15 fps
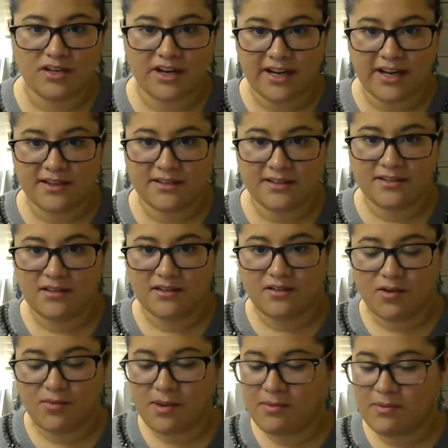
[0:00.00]
hands? Or
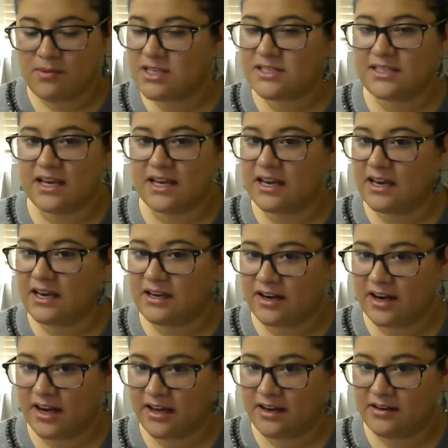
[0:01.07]
maybe you just sing it in your
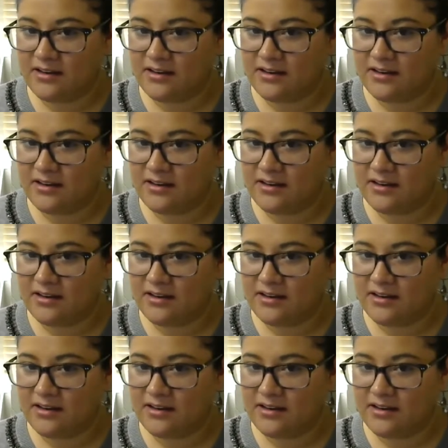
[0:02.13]
head.